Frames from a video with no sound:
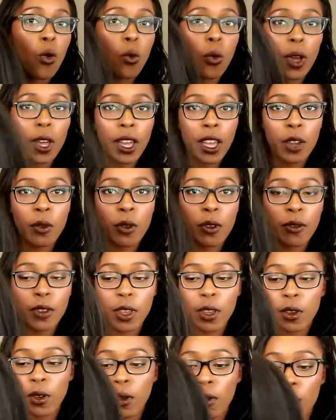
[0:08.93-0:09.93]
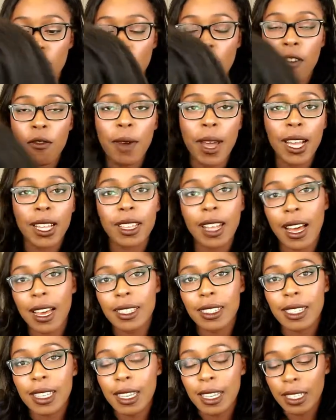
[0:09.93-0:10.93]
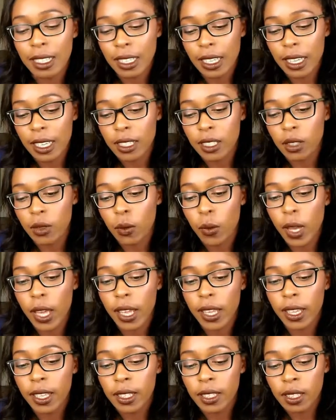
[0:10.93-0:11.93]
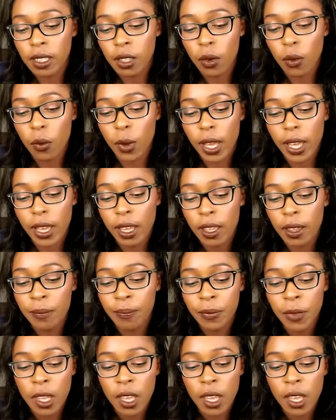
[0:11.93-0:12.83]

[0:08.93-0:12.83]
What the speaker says: wig review of my classic lace wigs wig.